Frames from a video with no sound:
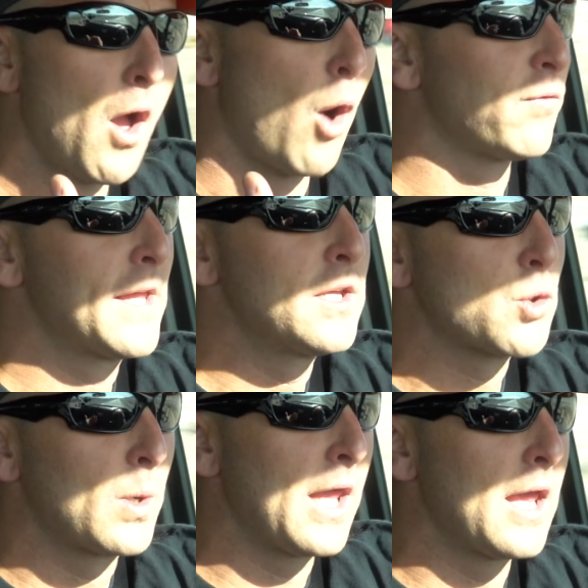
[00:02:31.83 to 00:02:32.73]
Hopefully in
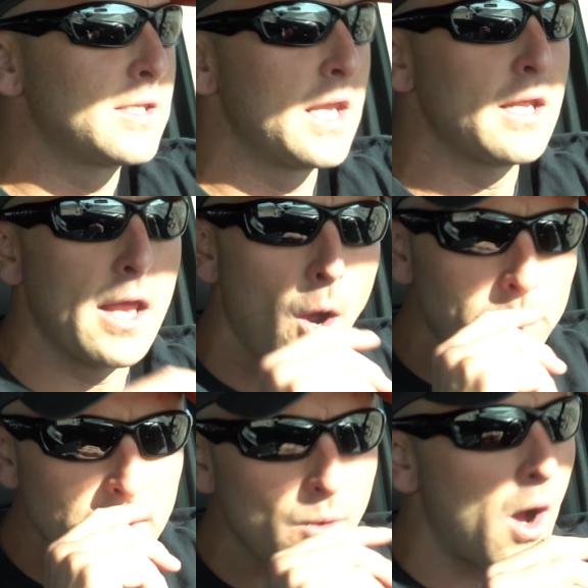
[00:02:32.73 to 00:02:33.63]
2018, I
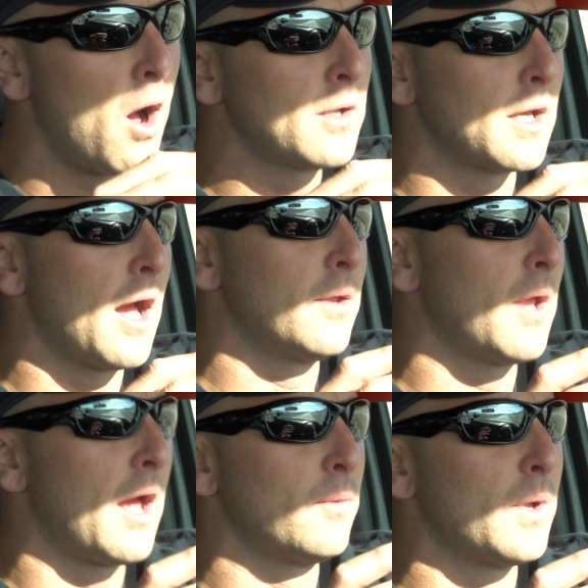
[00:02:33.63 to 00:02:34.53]
hope to do a Honda. I,
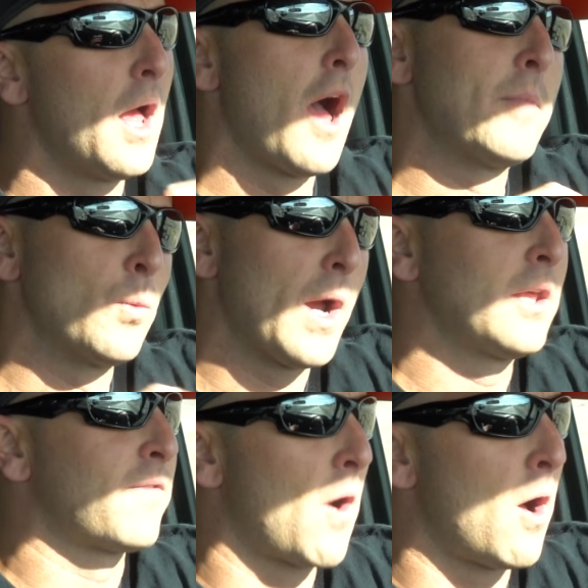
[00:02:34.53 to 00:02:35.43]
I, have been
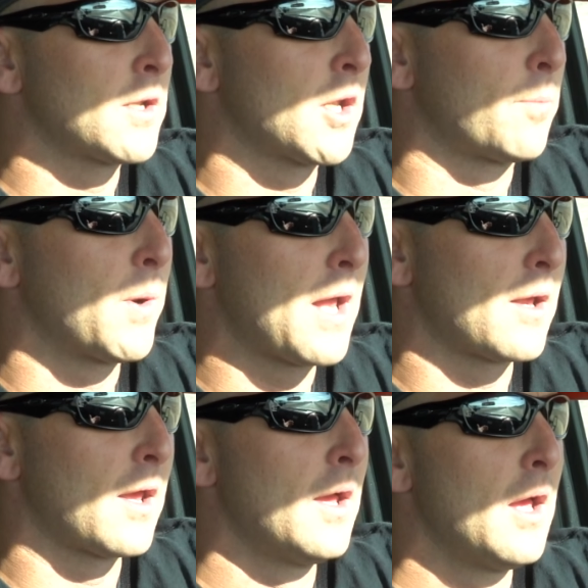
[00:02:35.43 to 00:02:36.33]
waiting for Honda to put
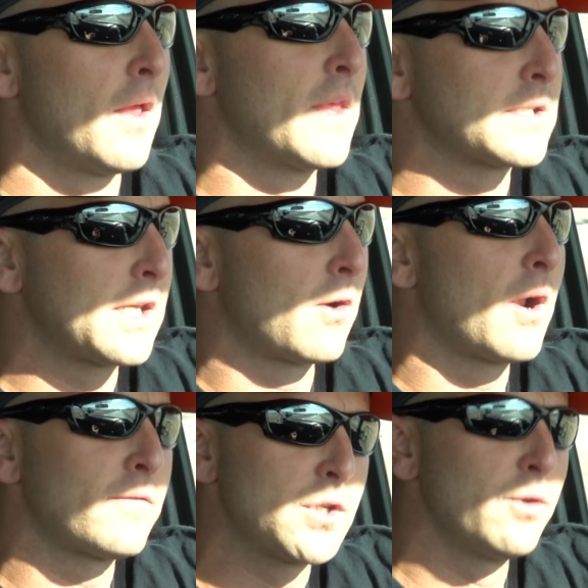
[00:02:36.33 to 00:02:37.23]
out a, the
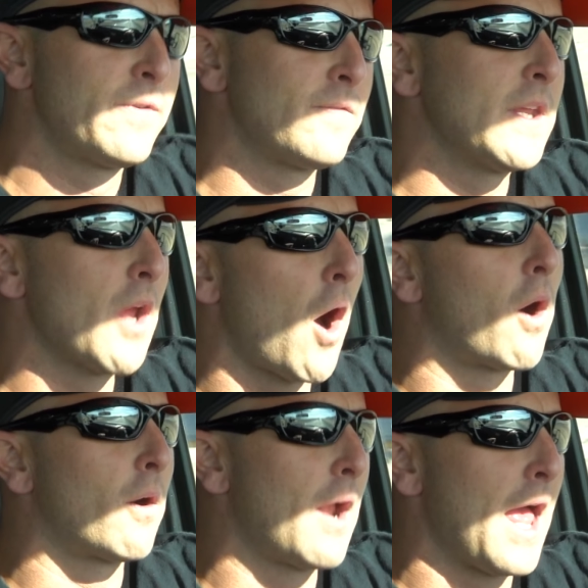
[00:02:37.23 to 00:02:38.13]
CRF
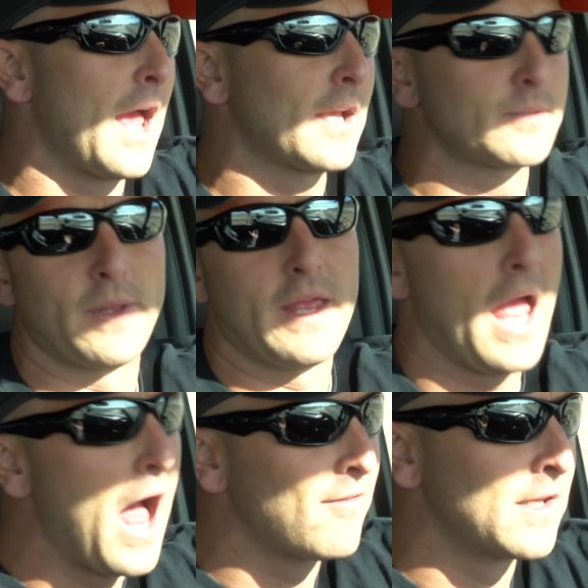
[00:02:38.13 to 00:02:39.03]
250RX, but they
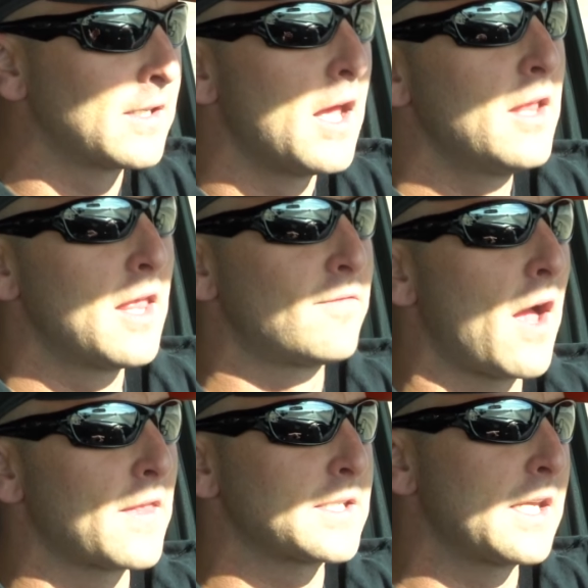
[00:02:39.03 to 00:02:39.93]
haven't. They've
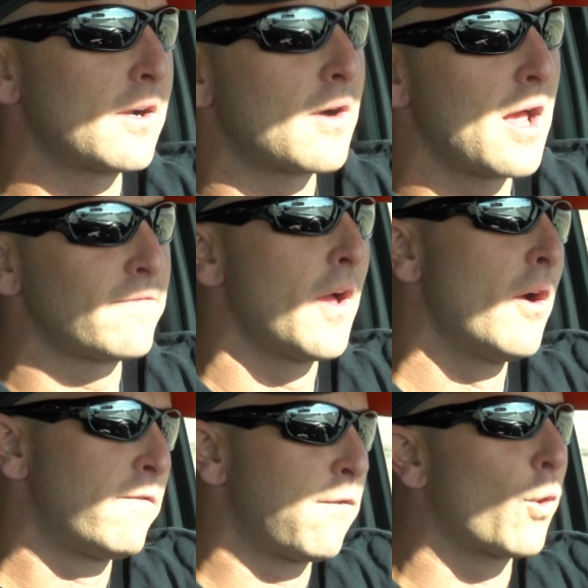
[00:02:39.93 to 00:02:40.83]
got the CRF
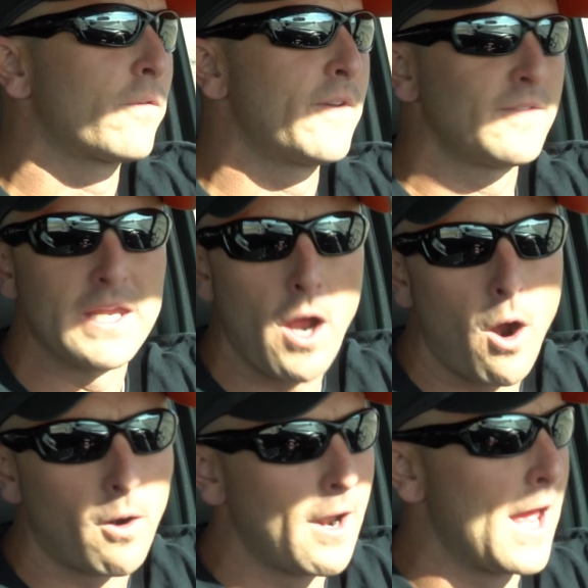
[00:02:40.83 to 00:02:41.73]

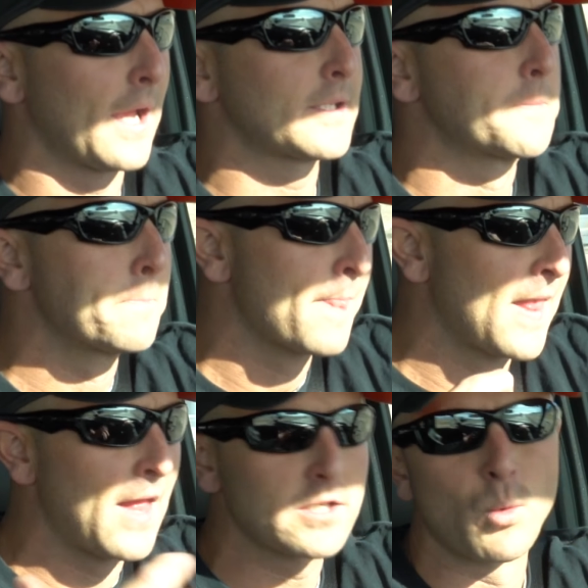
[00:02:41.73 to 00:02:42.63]
450RX,
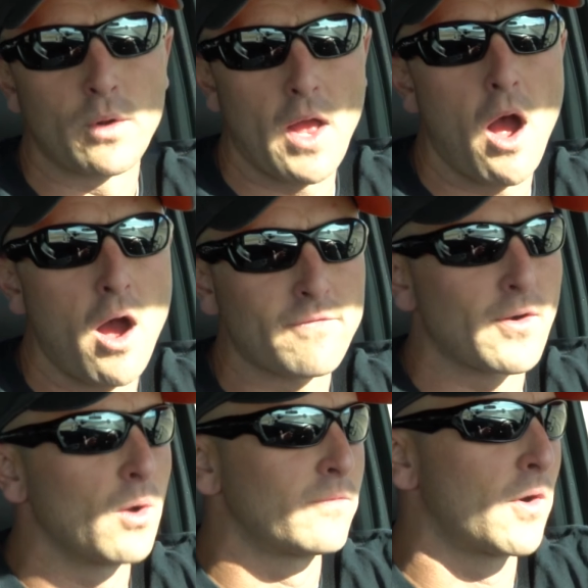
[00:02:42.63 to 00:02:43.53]
that's more of the
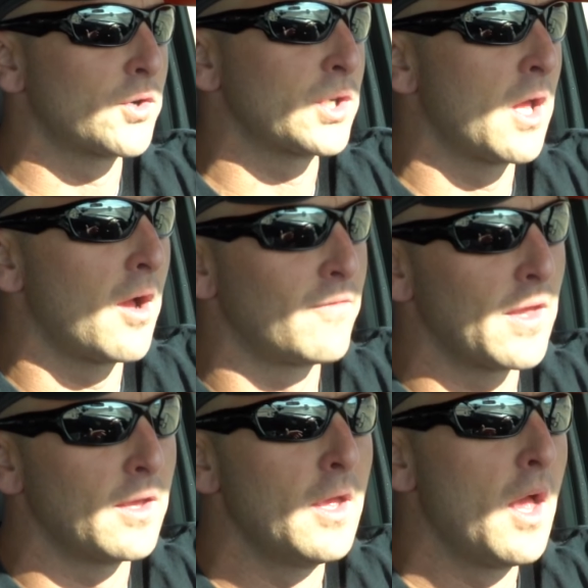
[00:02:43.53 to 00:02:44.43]
off-road version of
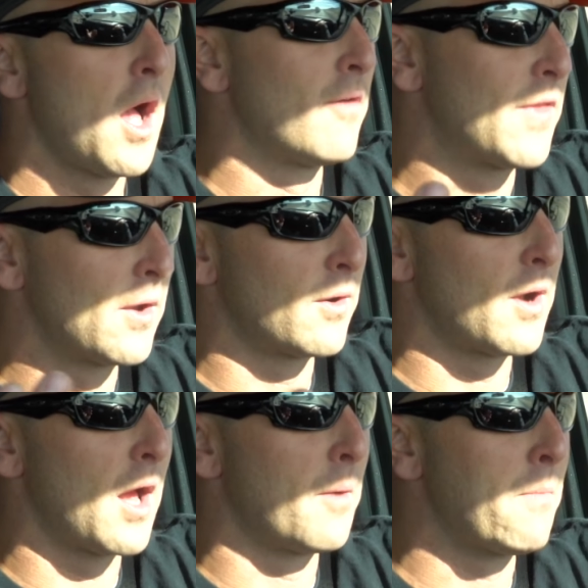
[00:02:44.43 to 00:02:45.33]
the of
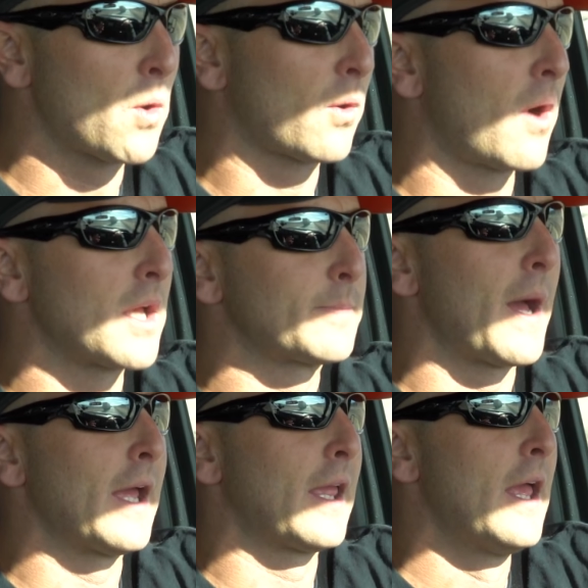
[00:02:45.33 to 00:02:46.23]
their uh, motocross
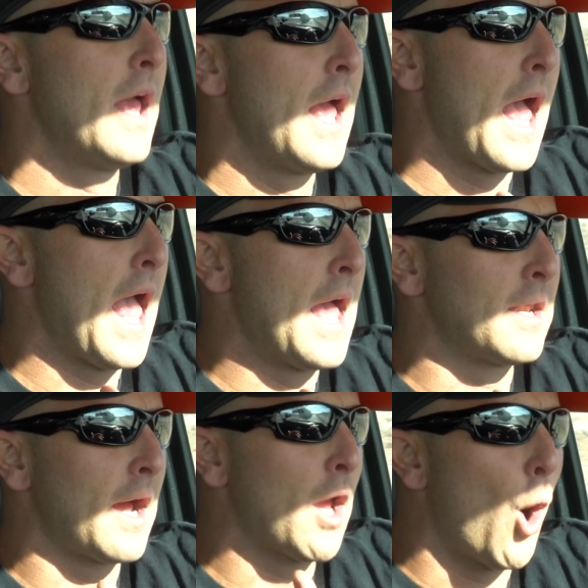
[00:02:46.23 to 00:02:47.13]
bike,
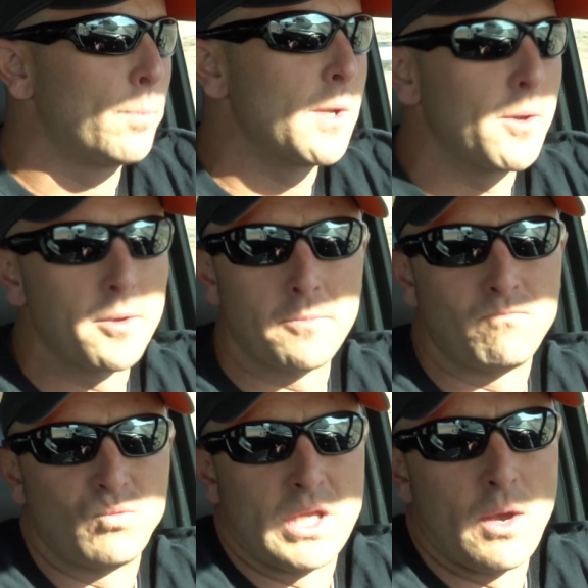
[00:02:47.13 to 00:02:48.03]
and I hope to
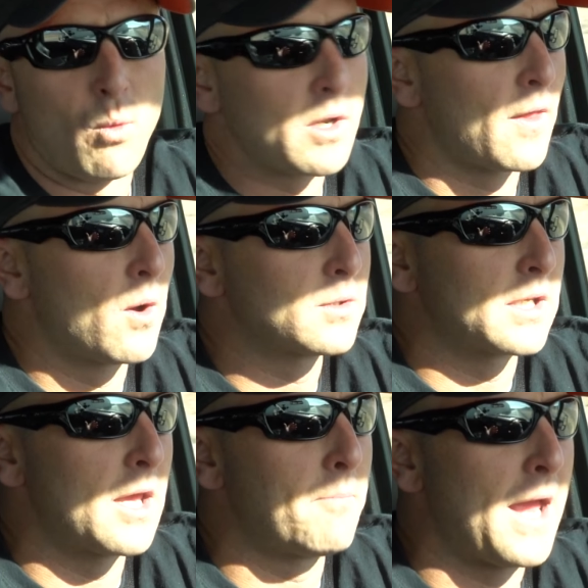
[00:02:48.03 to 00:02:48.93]
get one of those,
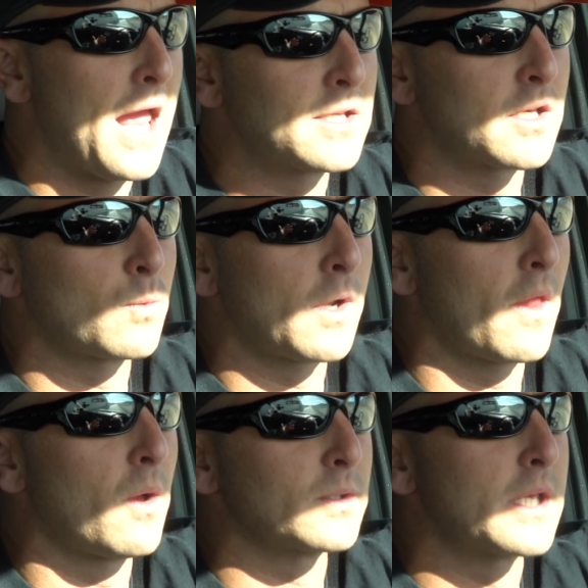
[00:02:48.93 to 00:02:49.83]
get my hands on one of
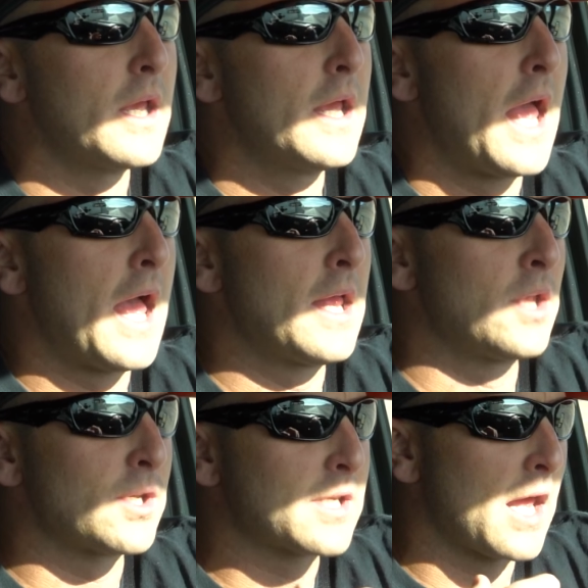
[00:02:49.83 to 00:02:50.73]
those, and,
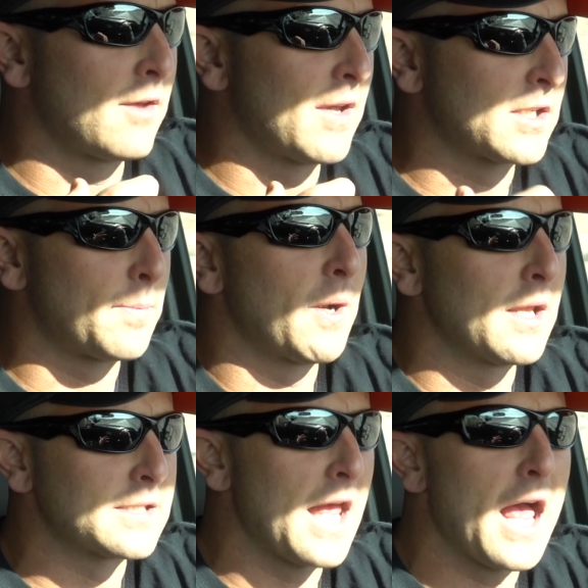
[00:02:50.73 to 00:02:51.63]
and just kind of
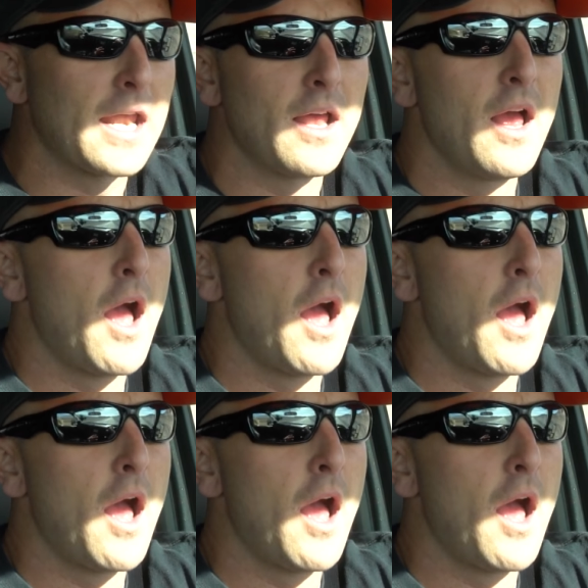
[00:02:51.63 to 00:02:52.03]
experience that.